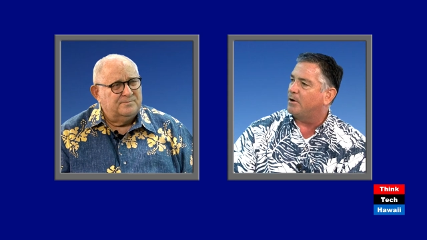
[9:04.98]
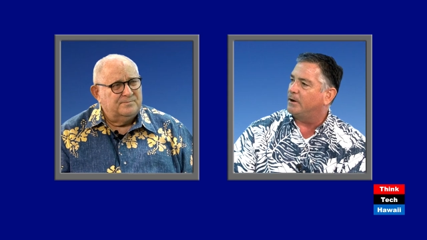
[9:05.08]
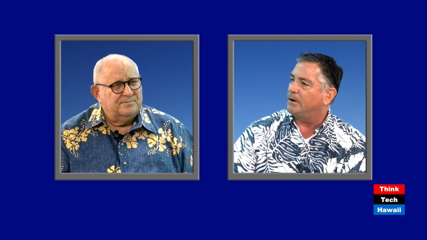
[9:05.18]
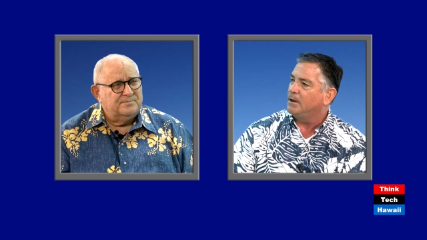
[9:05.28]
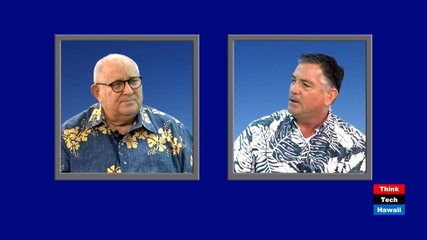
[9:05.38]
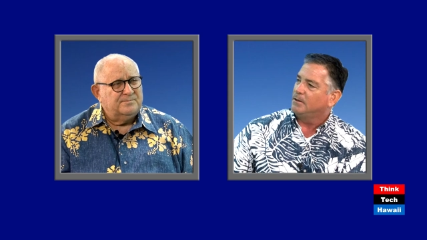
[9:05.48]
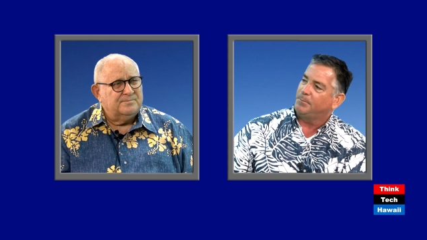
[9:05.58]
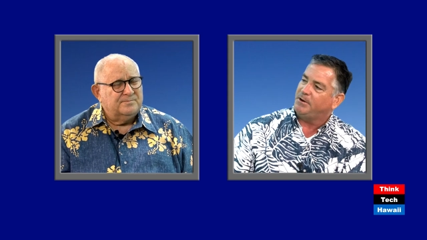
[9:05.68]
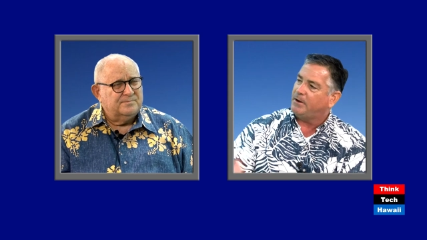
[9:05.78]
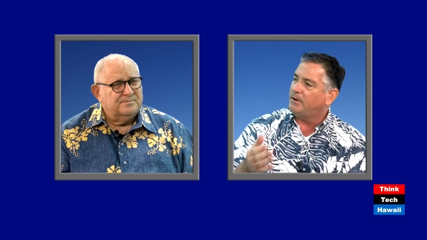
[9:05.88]
Speaker 1: Party.
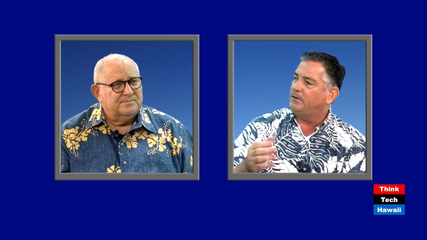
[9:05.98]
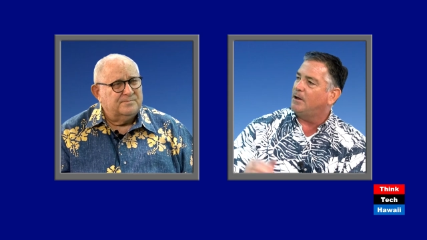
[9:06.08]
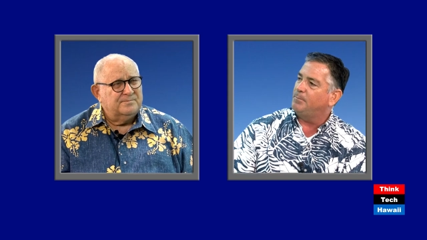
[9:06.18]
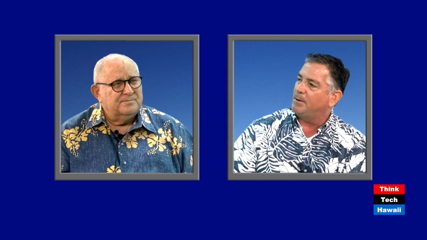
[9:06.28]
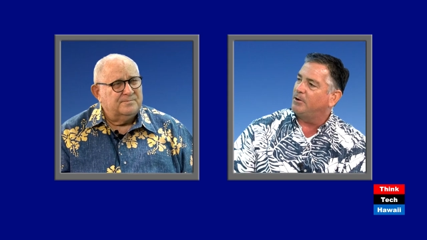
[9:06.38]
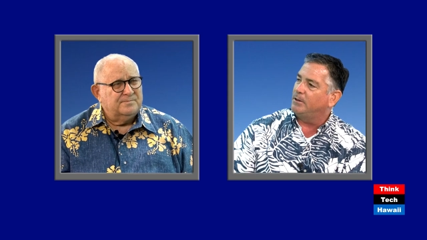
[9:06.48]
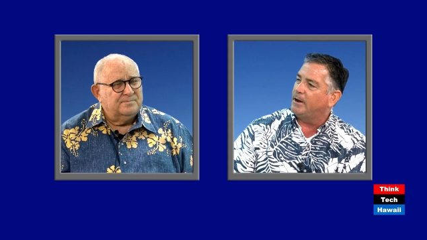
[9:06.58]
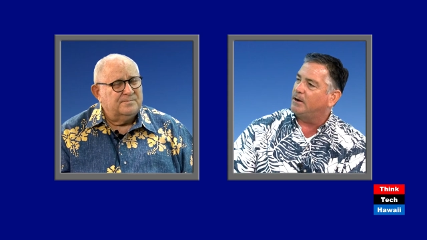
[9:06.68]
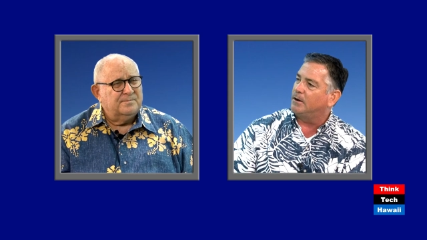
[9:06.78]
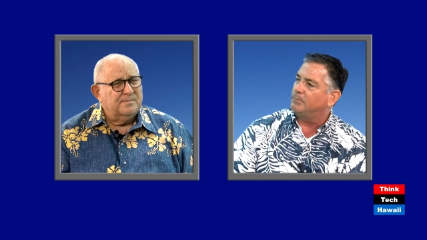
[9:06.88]
Let me take you down memory
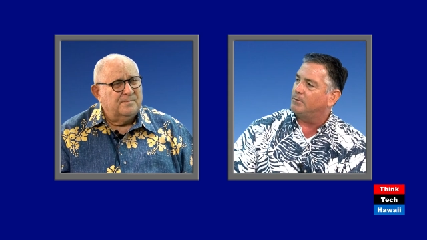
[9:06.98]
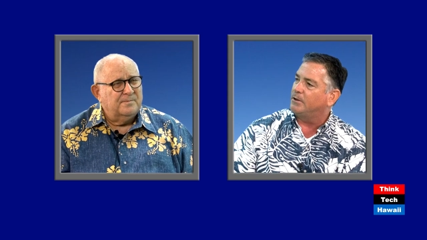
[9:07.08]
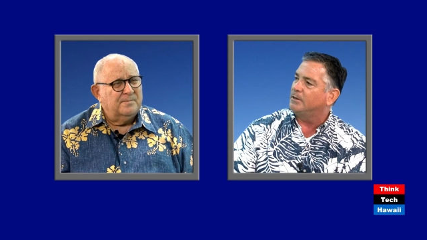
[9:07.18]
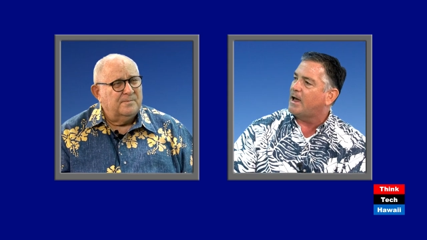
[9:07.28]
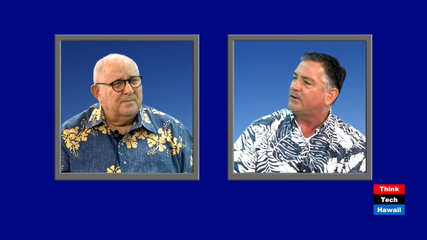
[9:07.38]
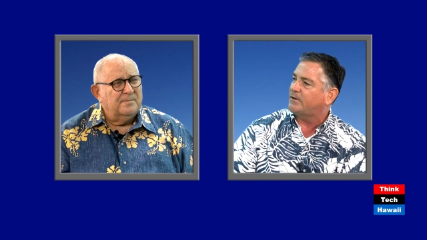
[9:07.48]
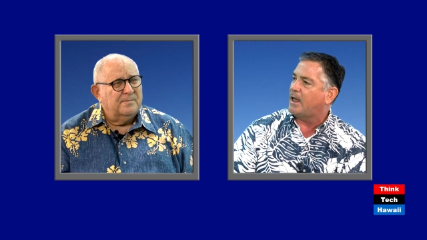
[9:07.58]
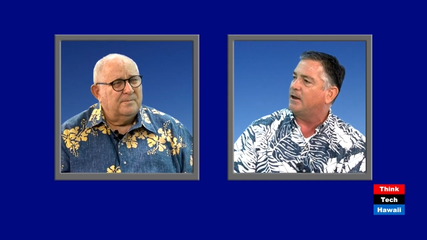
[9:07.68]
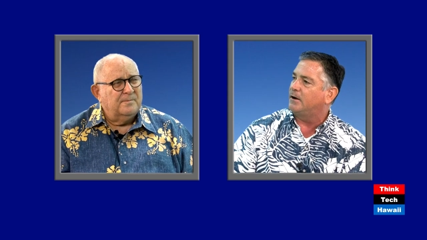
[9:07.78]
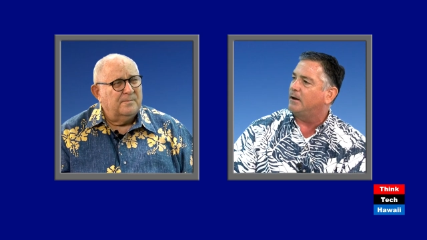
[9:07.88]
lane on the last
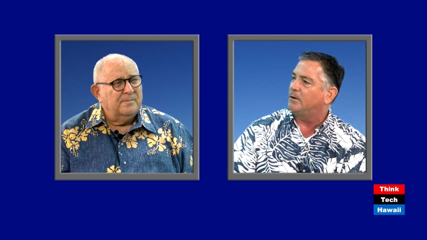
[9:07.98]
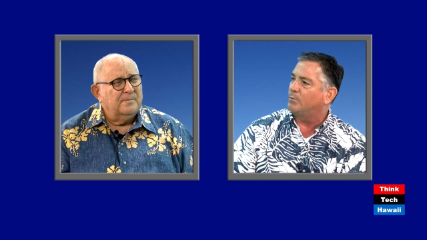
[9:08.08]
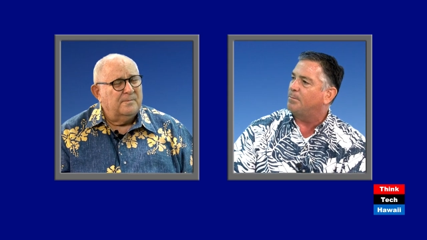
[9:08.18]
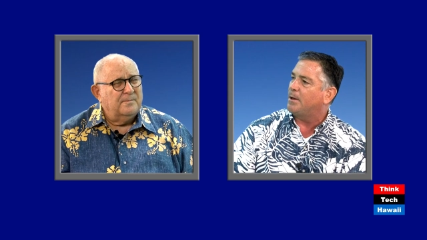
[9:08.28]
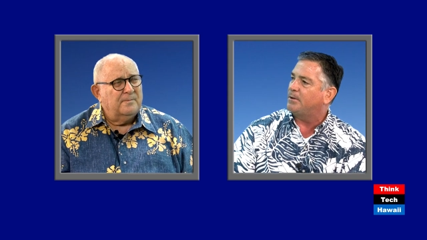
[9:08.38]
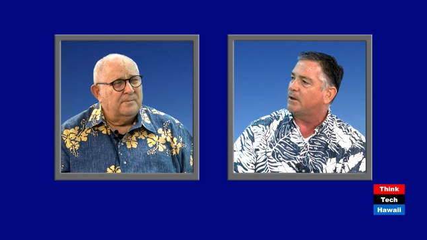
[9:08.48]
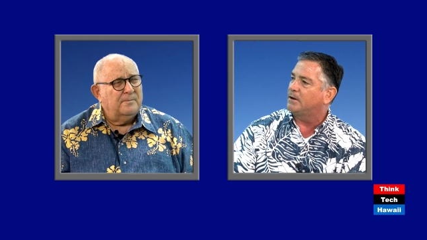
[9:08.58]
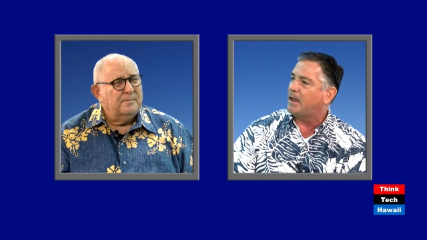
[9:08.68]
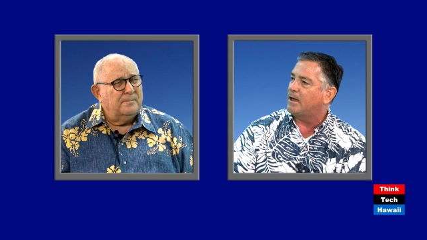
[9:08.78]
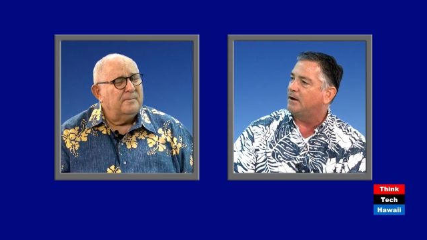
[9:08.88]
candidate,
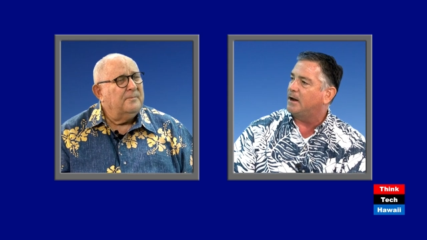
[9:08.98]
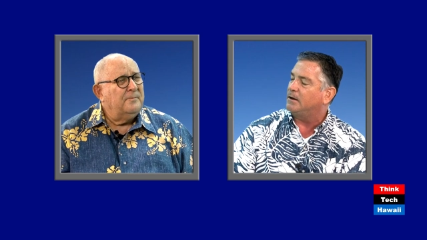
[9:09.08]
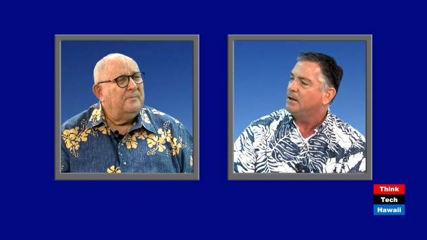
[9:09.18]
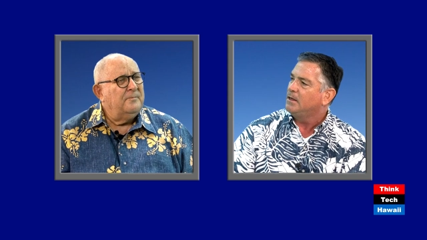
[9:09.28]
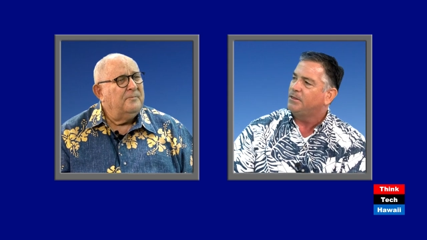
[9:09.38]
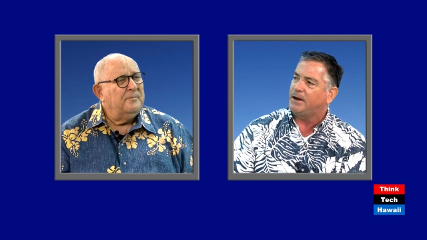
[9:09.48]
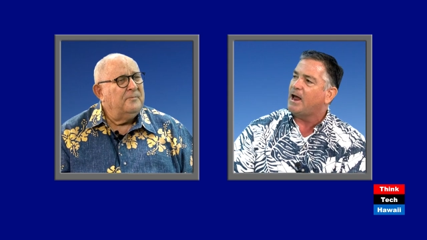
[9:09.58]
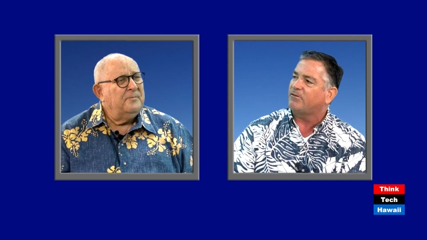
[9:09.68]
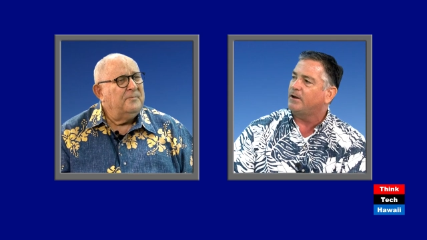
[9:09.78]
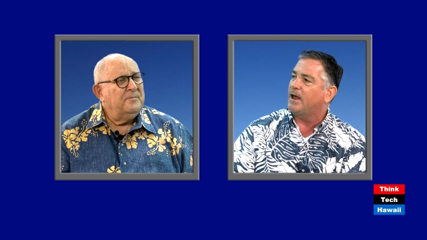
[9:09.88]
Republican candidate, that
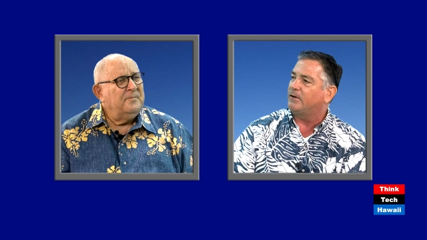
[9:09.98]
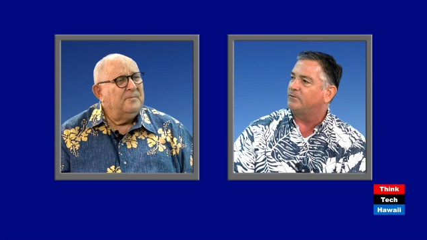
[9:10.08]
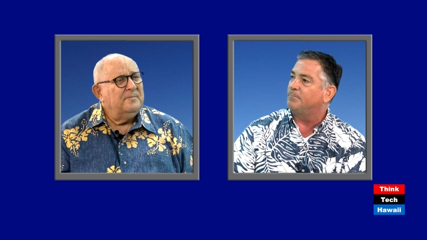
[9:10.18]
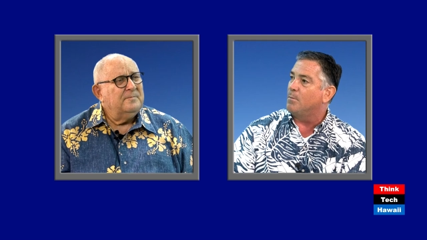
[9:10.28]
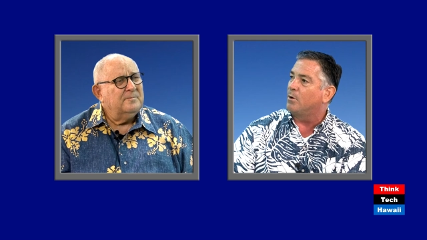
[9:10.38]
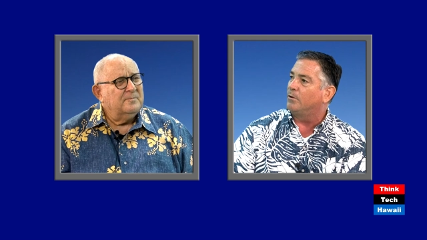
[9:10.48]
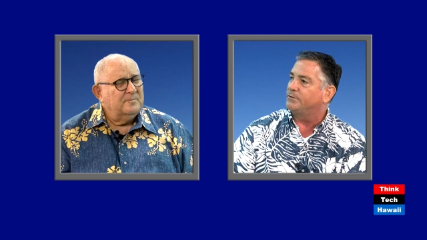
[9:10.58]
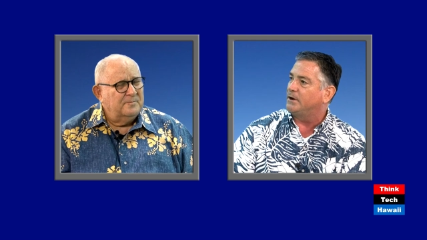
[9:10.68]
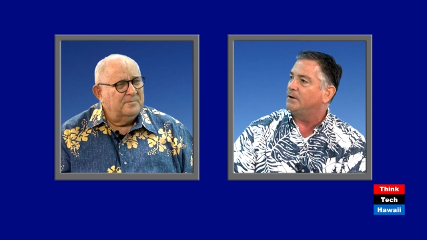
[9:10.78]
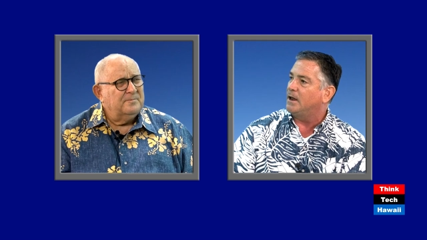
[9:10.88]
actually had some
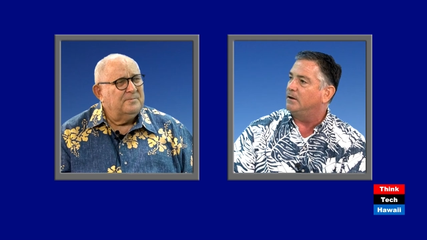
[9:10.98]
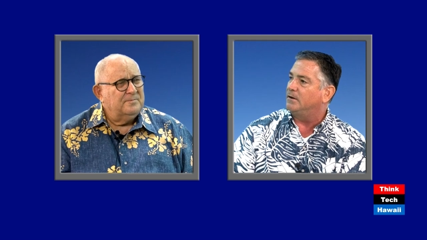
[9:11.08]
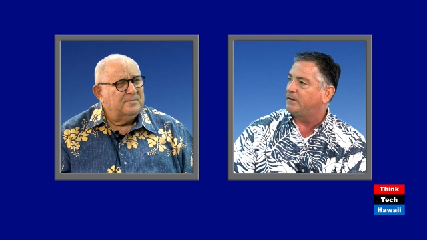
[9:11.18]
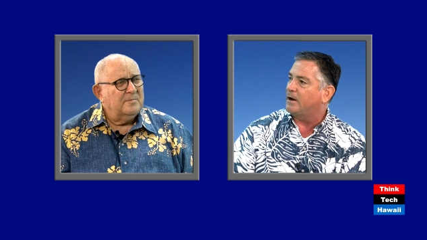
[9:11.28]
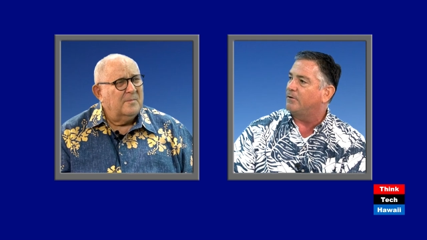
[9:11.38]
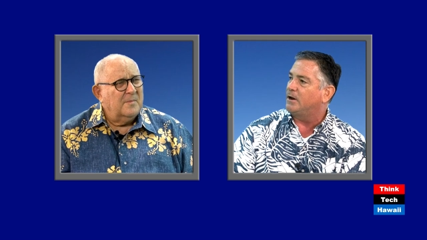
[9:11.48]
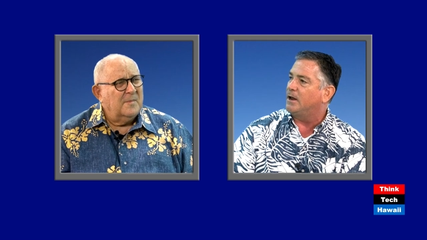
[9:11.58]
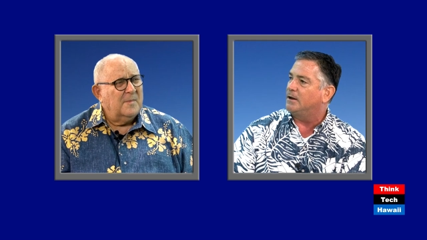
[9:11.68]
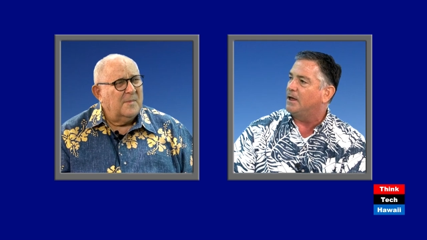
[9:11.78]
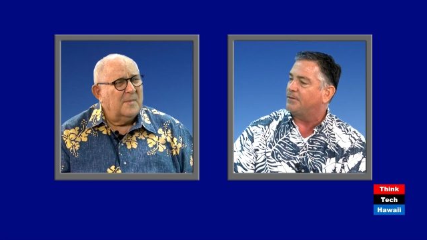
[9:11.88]
morals and
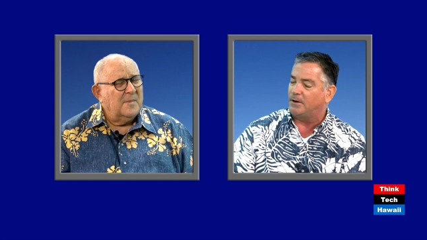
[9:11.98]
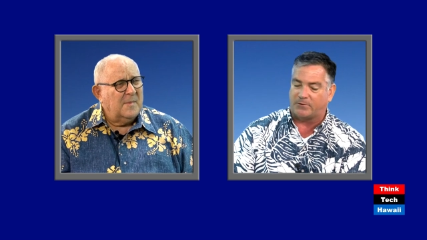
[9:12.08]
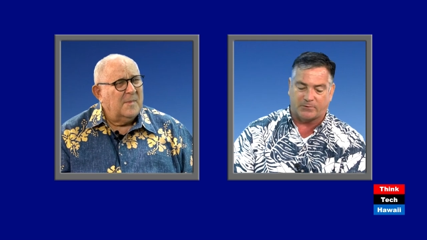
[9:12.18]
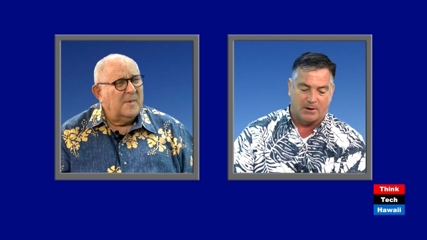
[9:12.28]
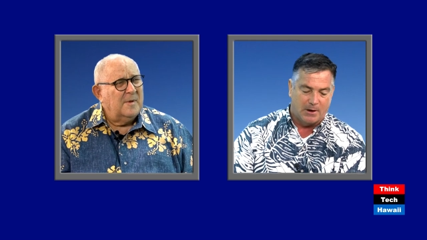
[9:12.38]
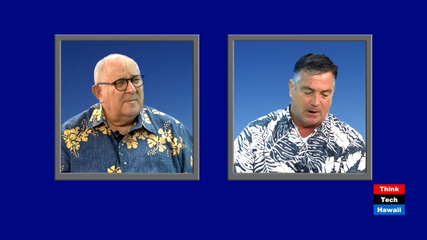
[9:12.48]
integrity and ethics.